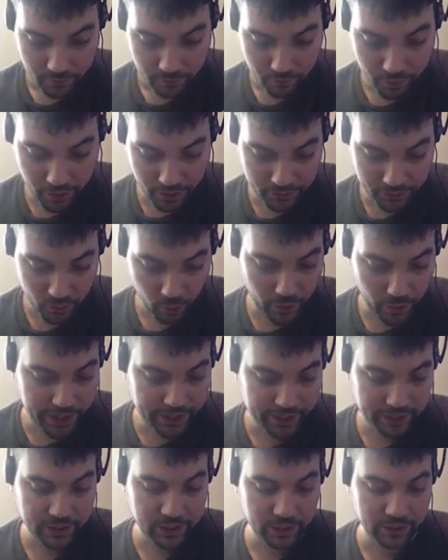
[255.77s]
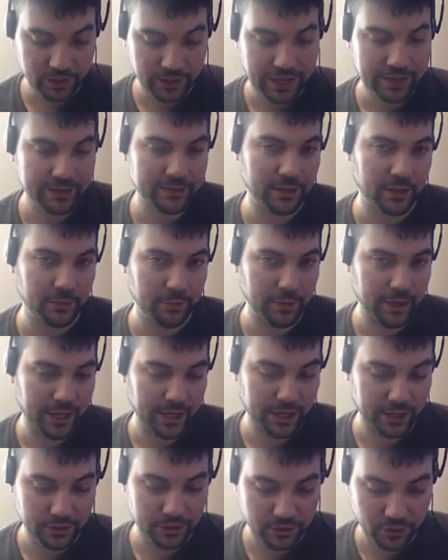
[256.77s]
but the way to collect them
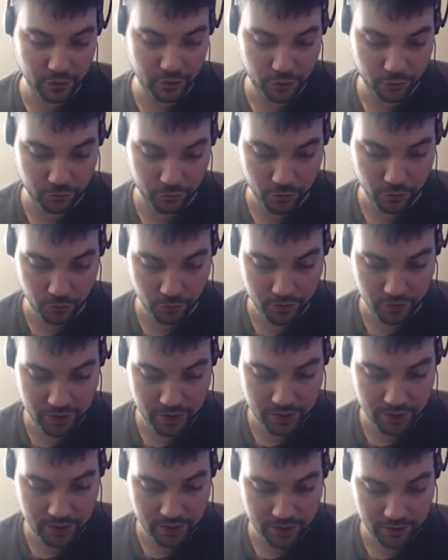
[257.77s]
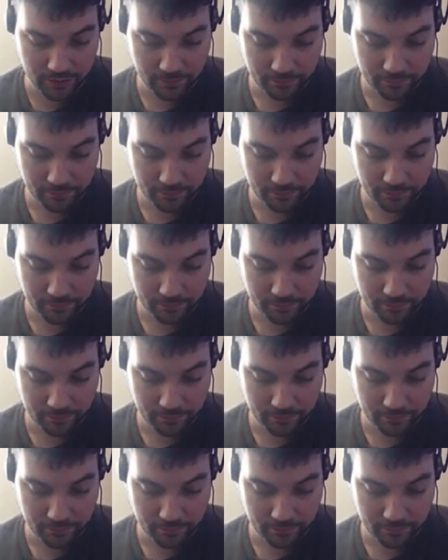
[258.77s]
is through the